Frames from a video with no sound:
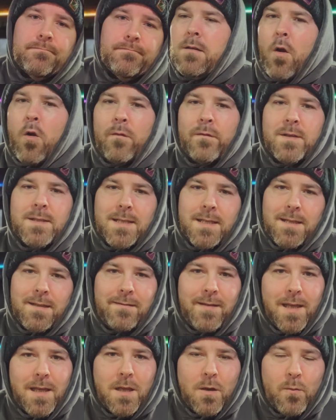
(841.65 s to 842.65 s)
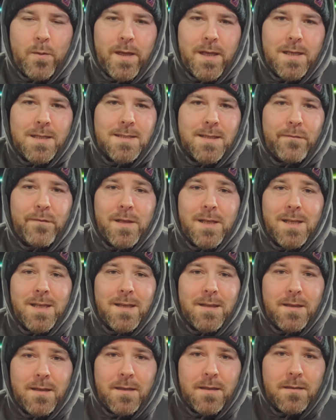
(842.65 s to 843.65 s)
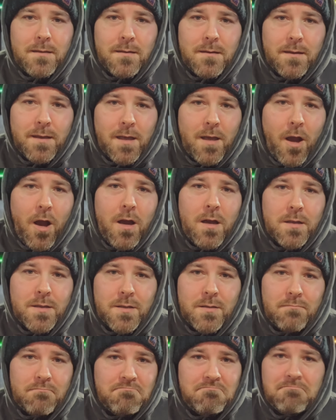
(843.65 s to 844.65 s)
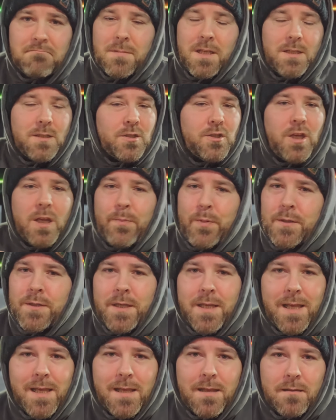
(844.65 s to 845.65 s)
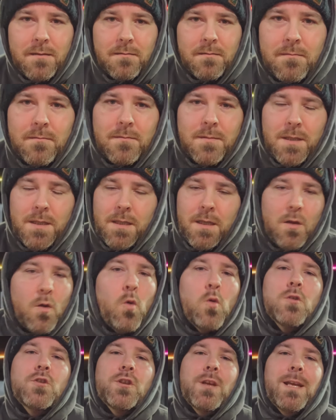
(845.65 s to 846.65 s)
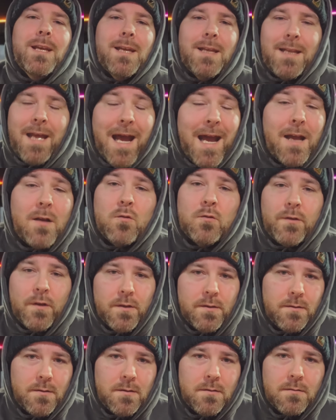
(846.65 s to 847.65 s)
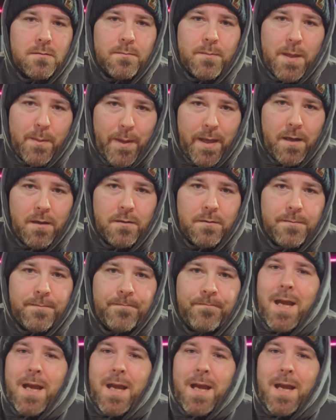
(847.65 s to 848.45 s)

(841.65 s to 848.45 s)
Obviously the takeaway is if you can get the car as cheap as you can negotiate and haggle down, the better.